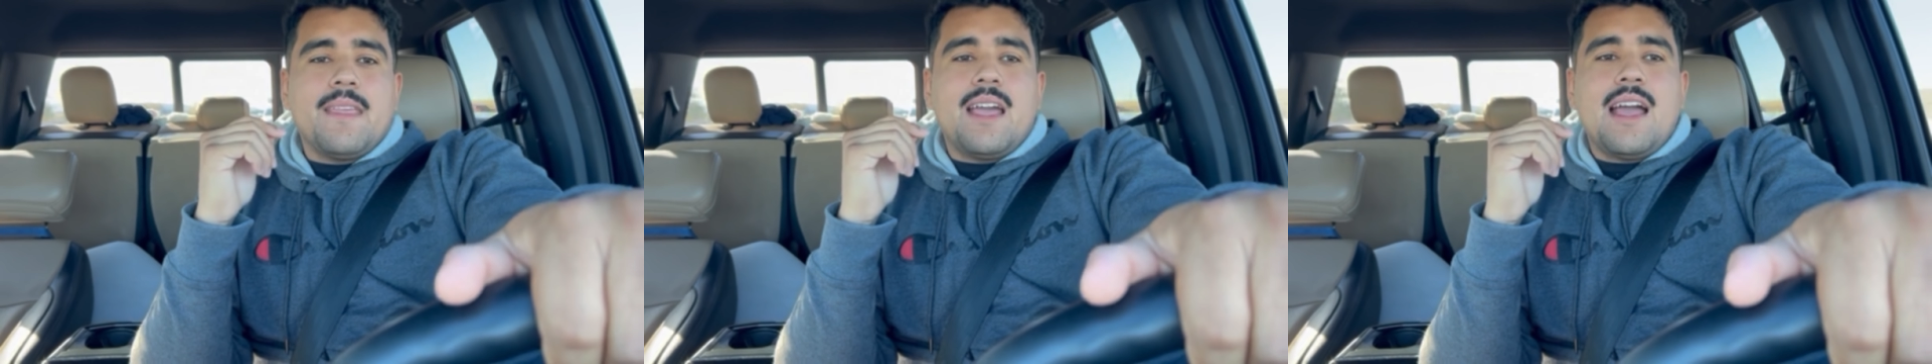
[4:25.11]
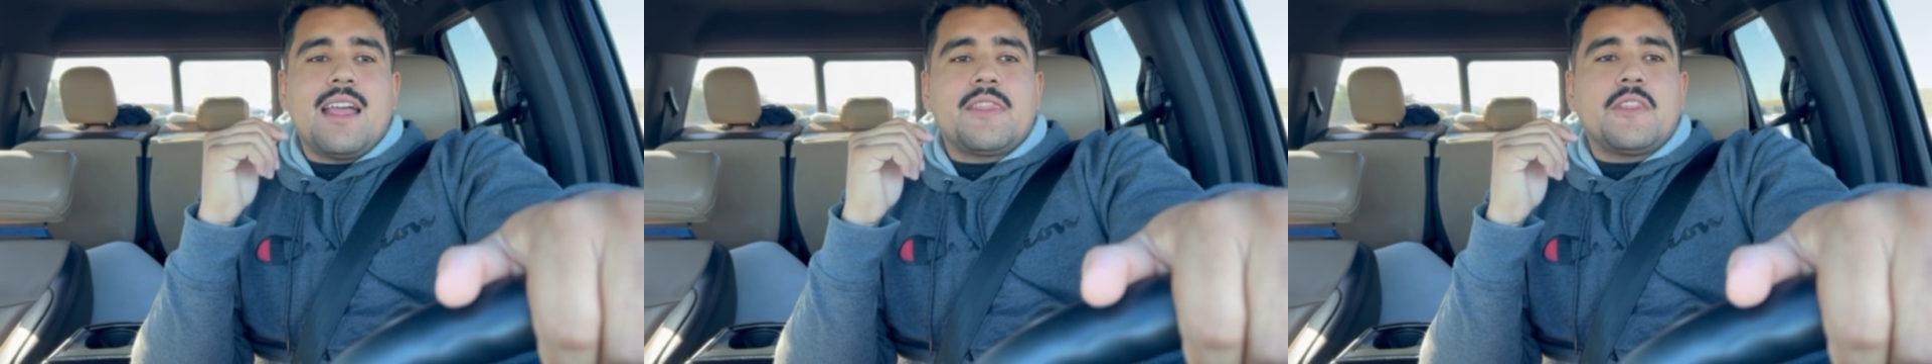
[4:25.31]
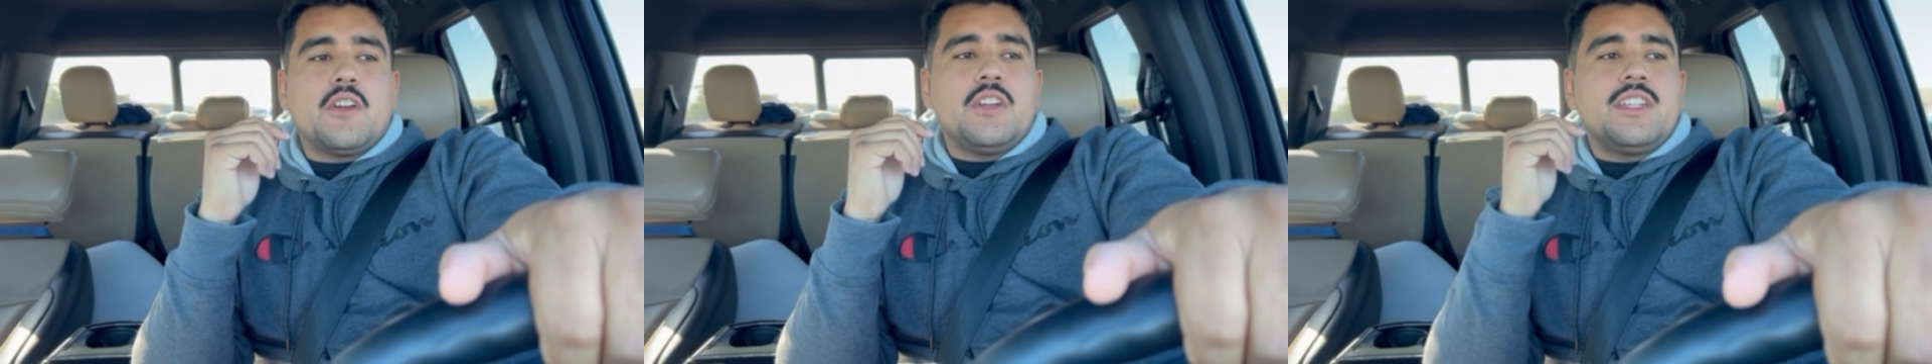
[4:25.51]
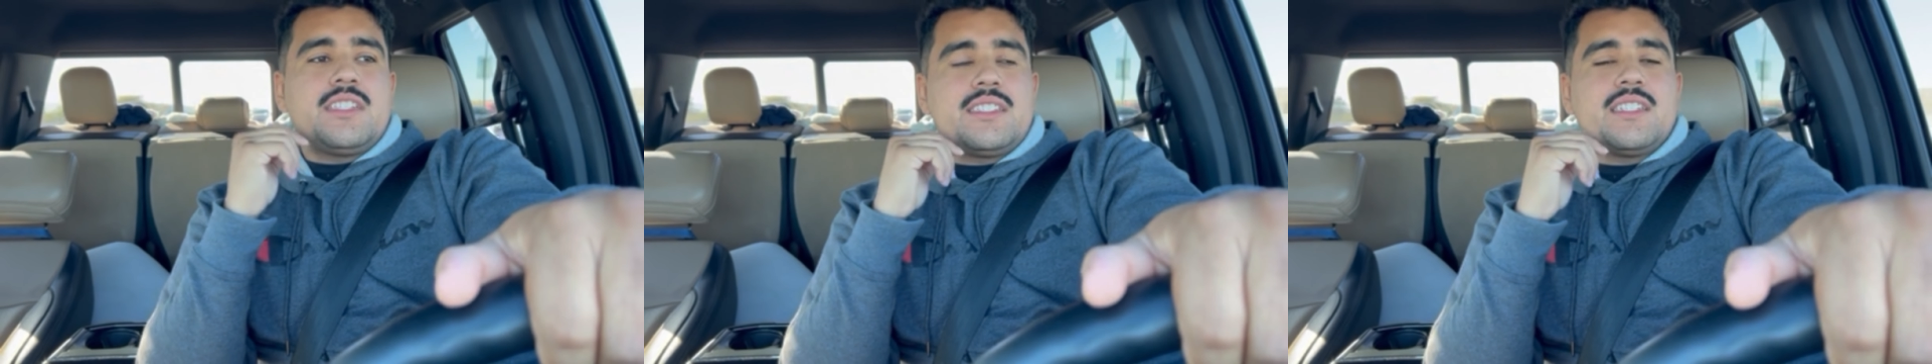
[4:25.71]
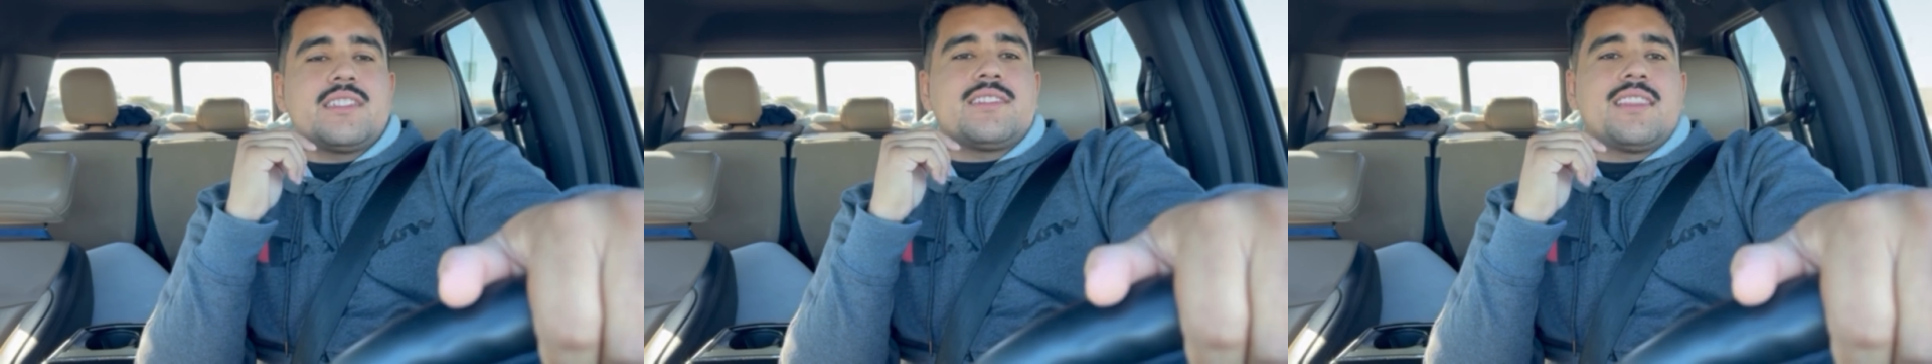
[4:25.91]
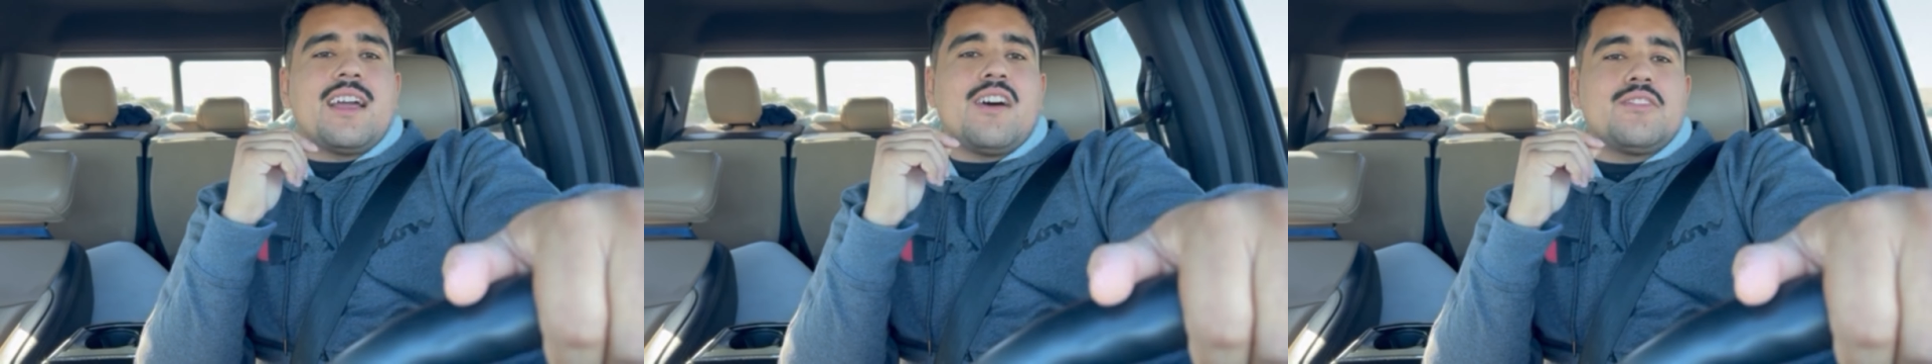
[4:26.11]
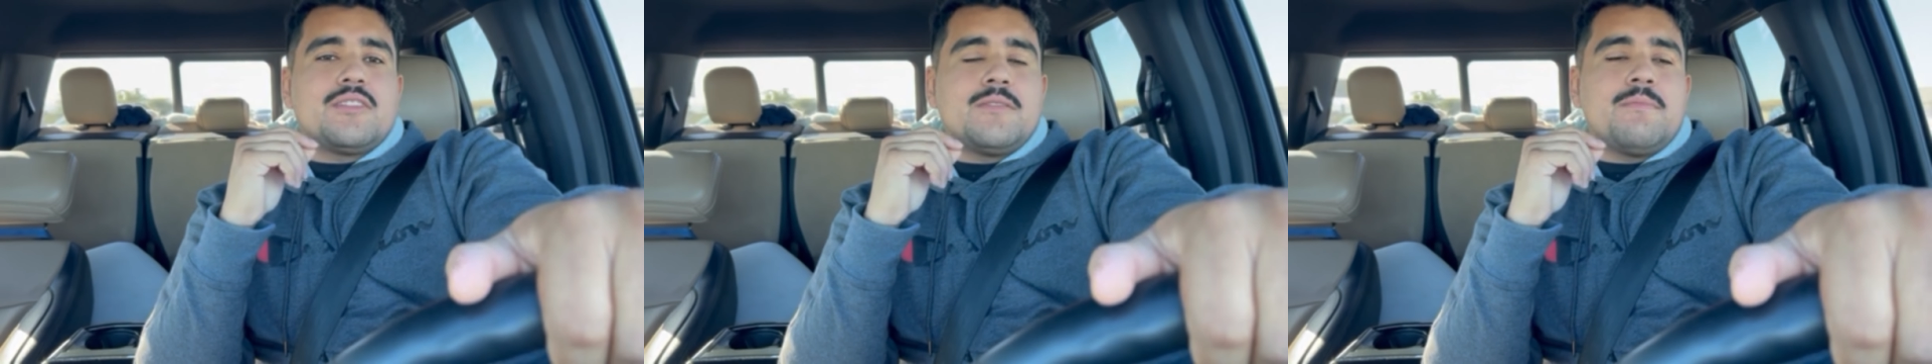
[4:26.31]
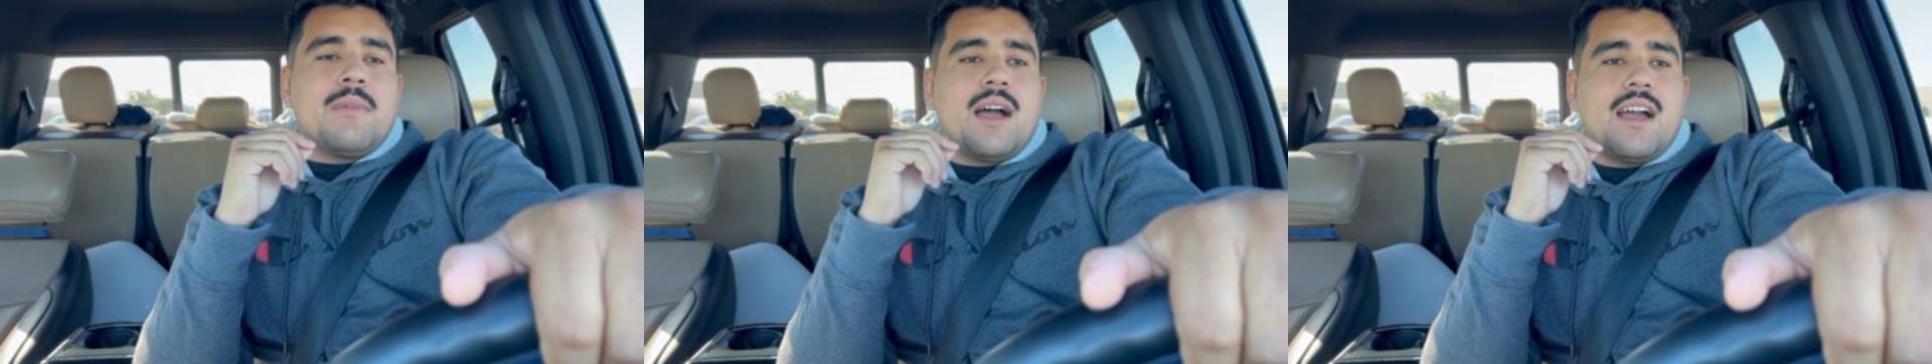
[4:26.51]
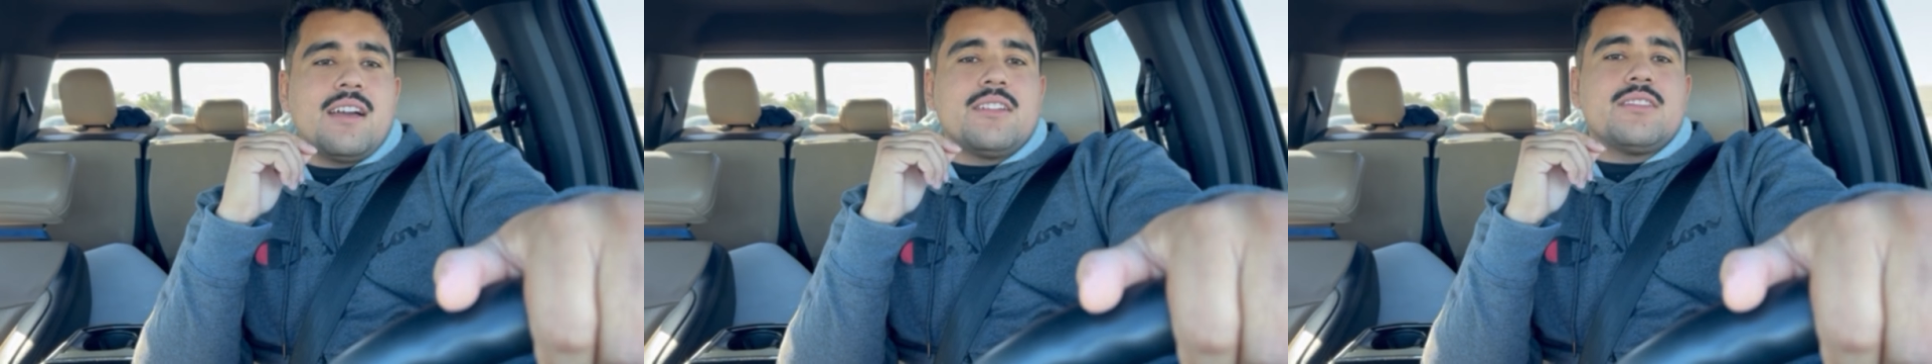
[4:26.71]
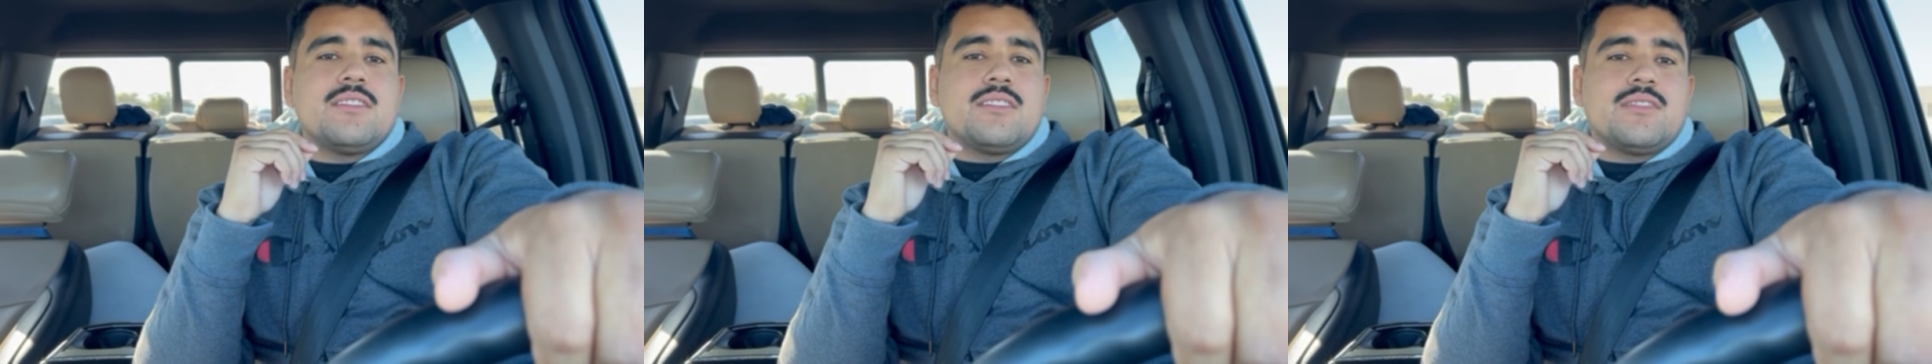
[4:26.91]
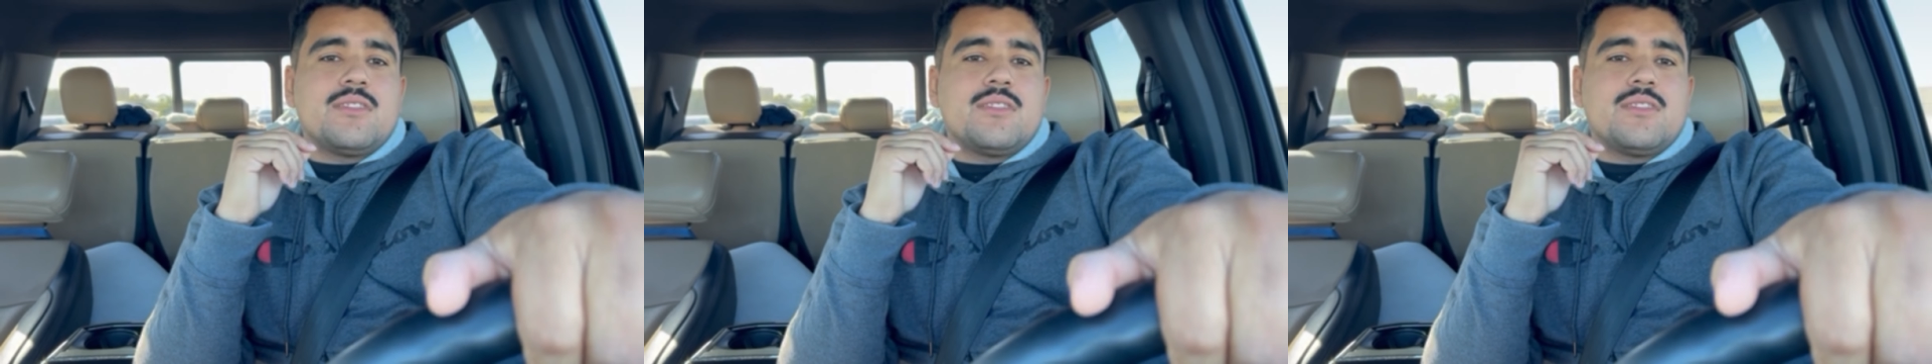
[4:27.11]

at 36,000 miles,